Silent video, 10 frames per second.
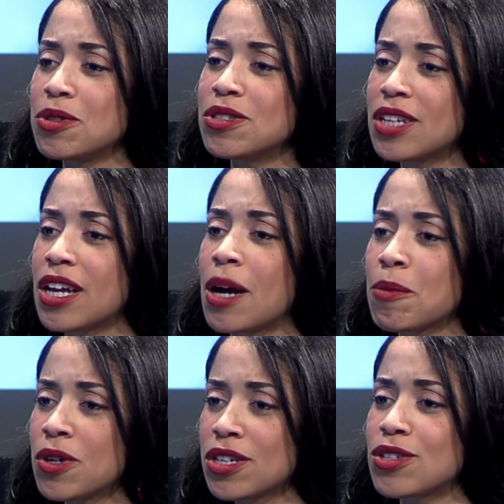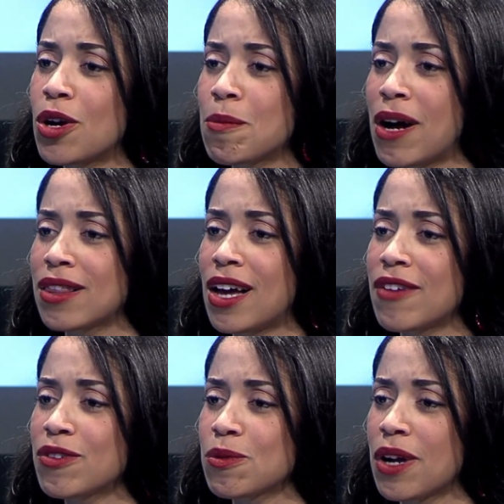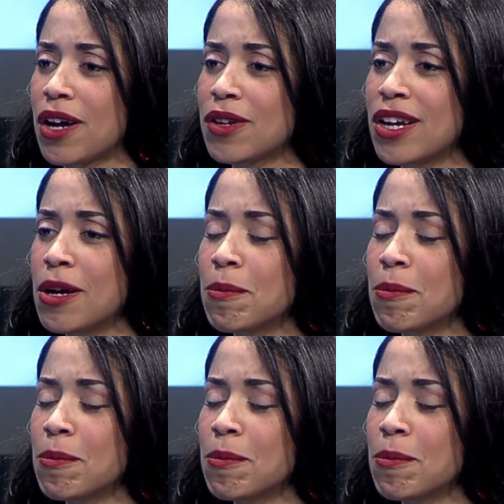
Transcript: you said, I'm going to turn my life around.